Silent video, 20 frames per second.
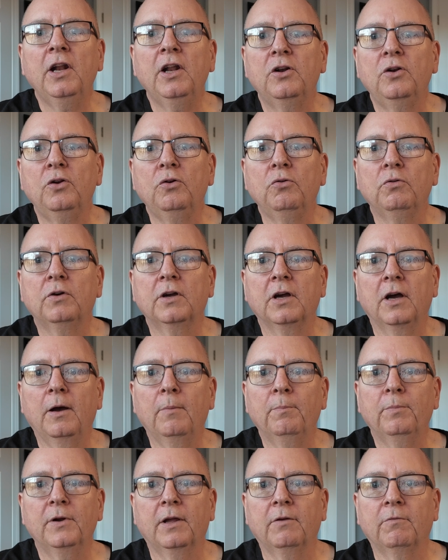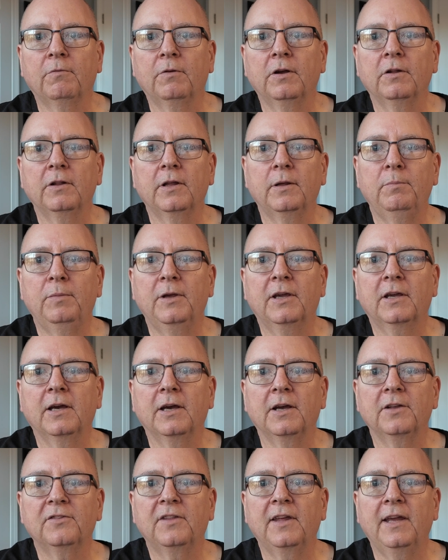not a new company really,
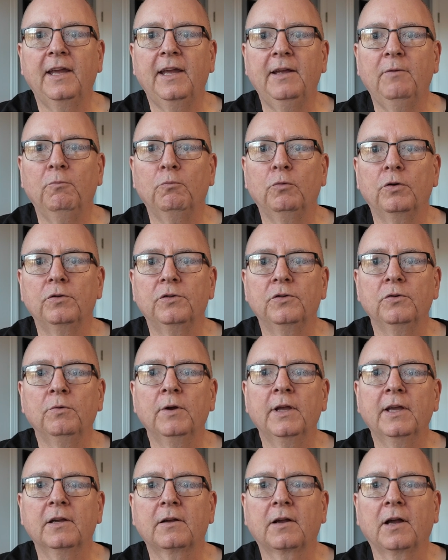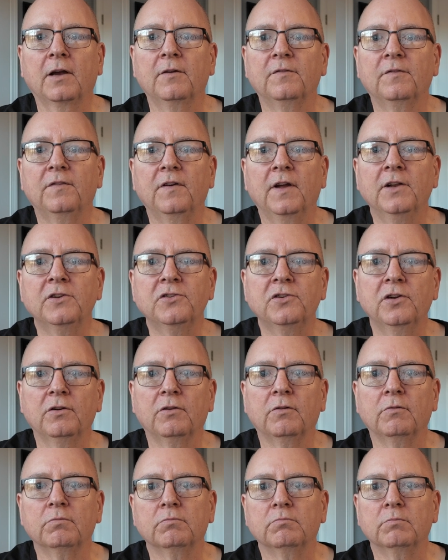because they were doing
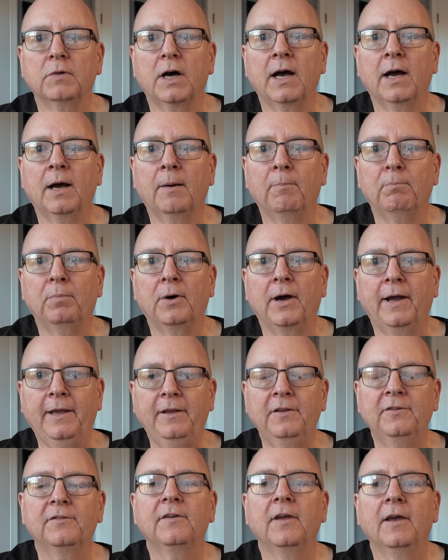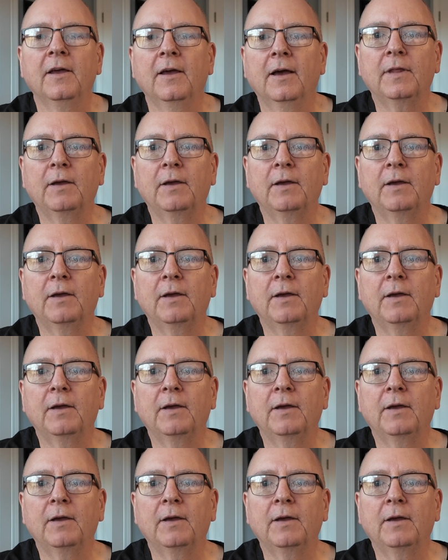conventional uh, bikes.